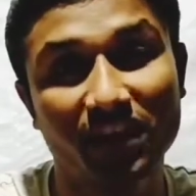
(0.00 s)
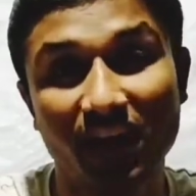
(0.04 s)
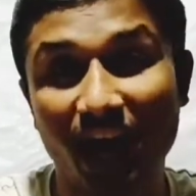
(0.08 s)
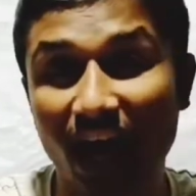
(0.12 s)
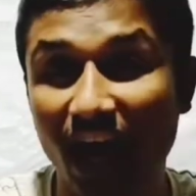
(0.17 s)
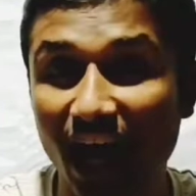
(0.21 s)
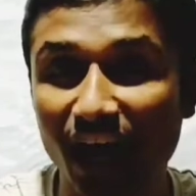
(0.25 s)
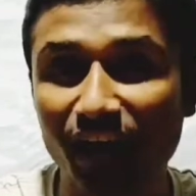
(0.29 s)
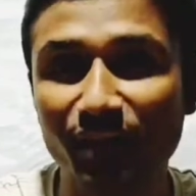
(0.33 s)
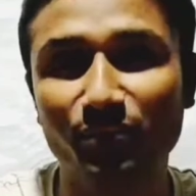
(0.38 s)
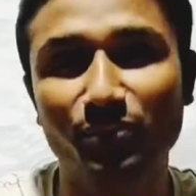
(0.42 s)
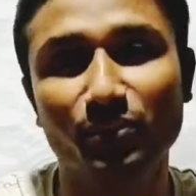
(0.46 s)

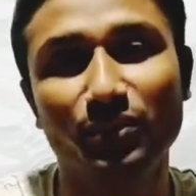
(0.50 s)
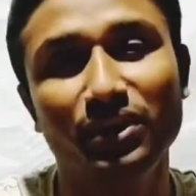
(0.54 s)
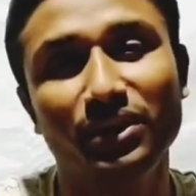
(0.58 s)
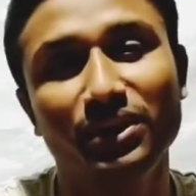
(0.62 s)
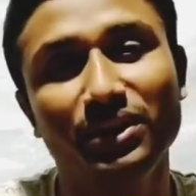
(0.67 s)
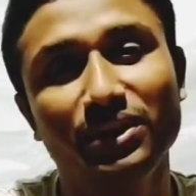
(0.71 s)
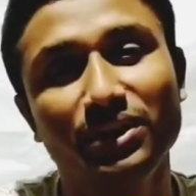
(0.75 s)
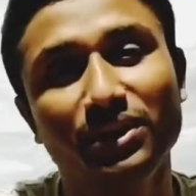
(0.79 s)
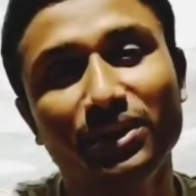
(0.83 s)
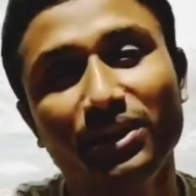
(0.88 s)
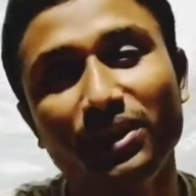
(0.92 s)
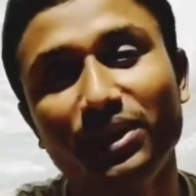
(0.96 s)
Anyway,
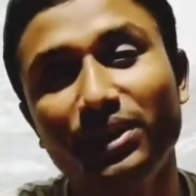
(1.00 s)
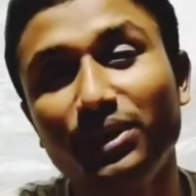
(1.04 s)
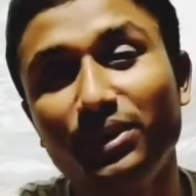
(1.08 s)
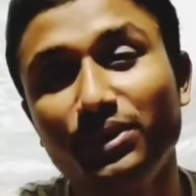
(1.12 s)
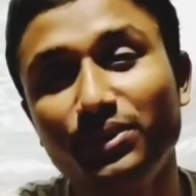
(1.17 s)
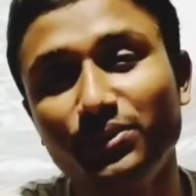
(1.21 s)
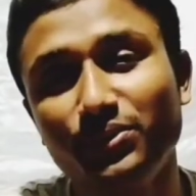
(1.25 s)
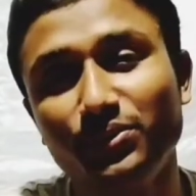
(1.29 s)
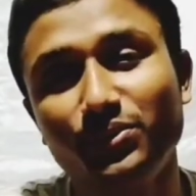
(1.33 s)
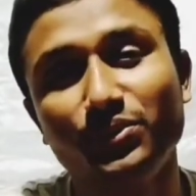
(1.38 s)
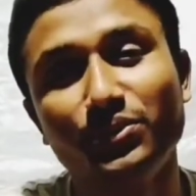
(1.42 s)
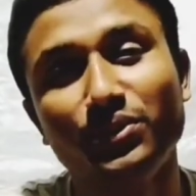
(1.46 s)

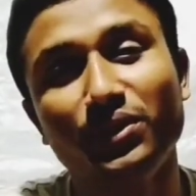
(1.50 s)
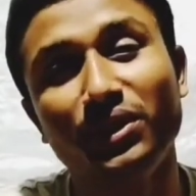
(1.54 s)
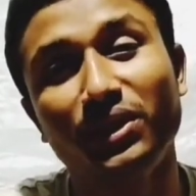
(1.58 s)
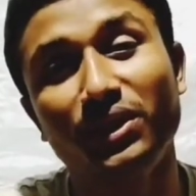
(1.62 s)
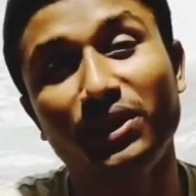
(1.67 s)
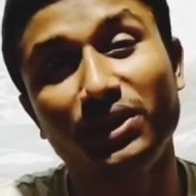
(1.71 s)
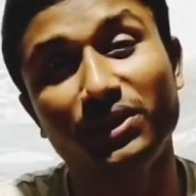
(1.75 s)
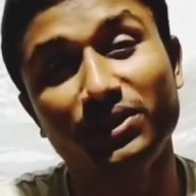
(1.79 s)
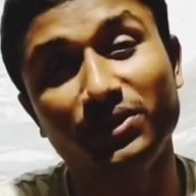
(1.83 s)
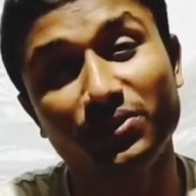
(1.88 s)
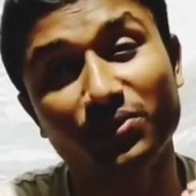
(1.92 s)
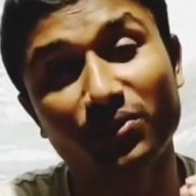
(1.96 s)
you
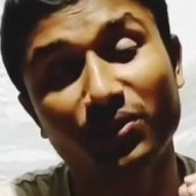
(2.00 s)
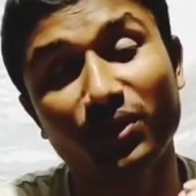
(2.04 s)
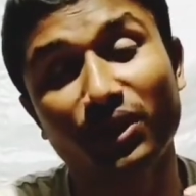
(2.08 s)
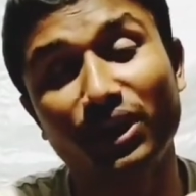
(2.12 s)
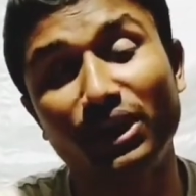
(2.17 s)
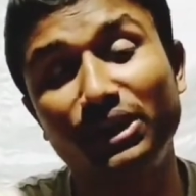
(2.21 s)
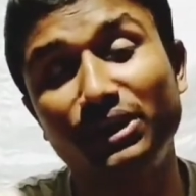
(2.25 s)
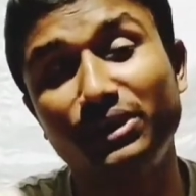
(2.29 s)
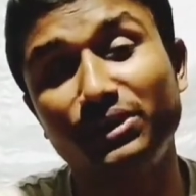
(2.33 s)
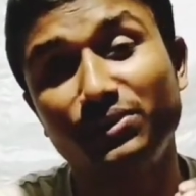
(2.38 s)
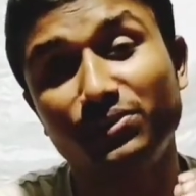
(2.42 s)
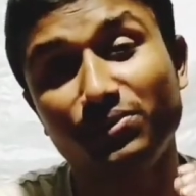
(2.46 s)
are
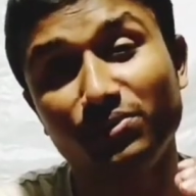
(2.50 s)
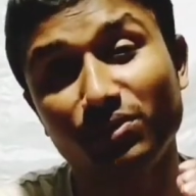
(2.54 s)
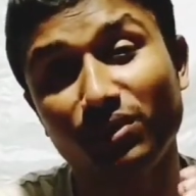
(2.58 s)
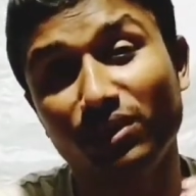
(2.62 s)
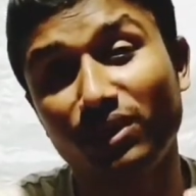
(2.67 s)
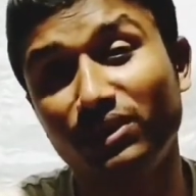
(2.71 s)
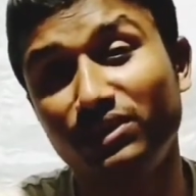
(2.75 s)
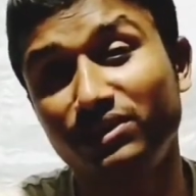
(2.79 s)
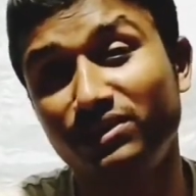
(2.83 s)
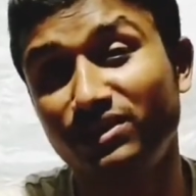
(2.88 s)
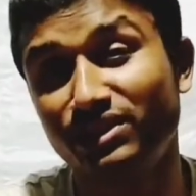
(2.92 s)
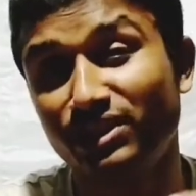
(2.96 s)
trying to
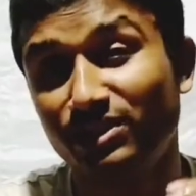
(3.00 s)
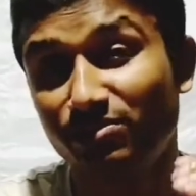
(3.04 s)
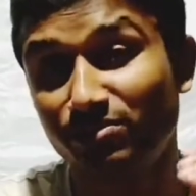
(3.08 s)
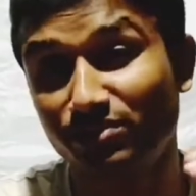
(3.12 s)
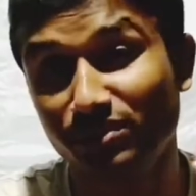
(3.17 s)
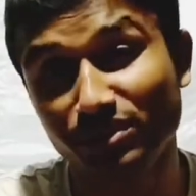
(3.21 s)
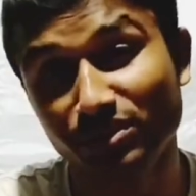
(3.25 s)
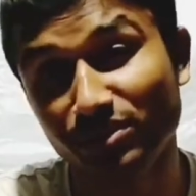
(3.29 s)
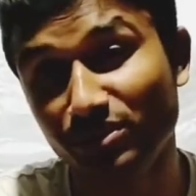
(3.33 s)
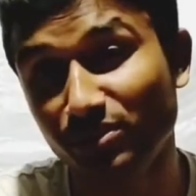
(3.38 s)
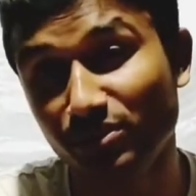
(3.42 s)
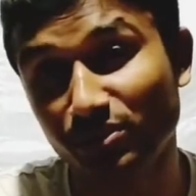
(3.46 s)
learn
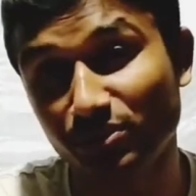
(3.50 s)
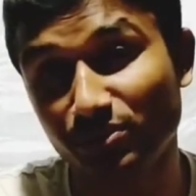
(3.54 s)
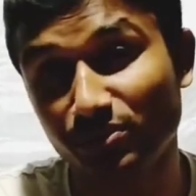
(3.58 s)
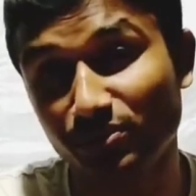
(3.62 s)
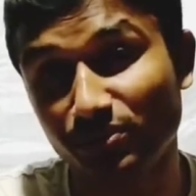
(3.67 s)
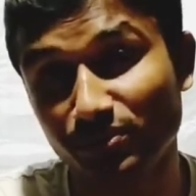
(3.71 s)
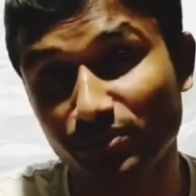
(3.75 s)
something new.